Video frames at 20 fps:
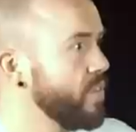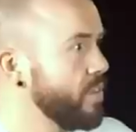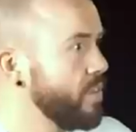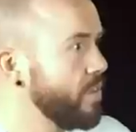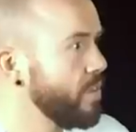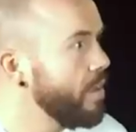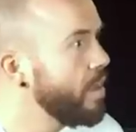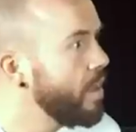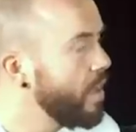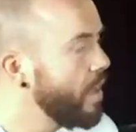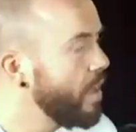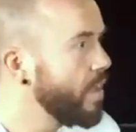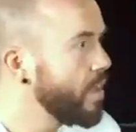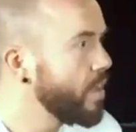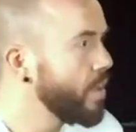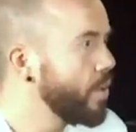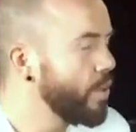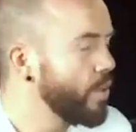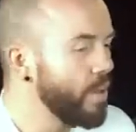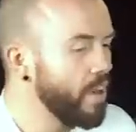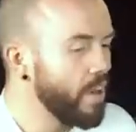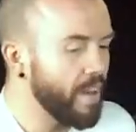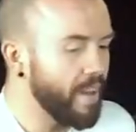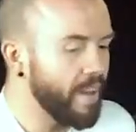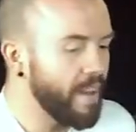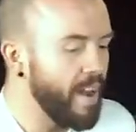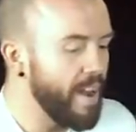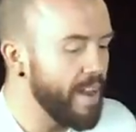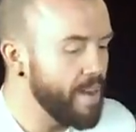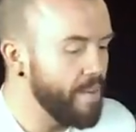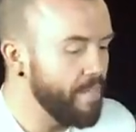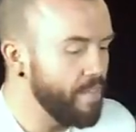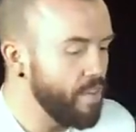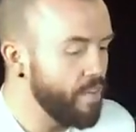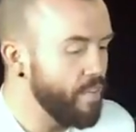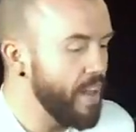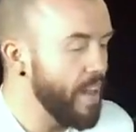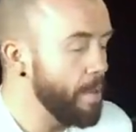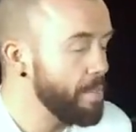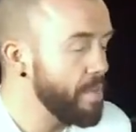and kind of
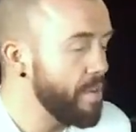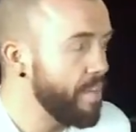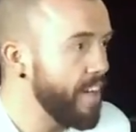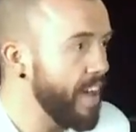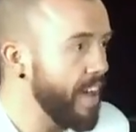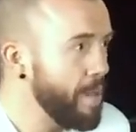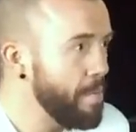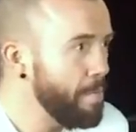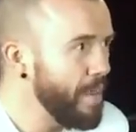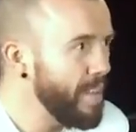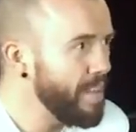developed a fan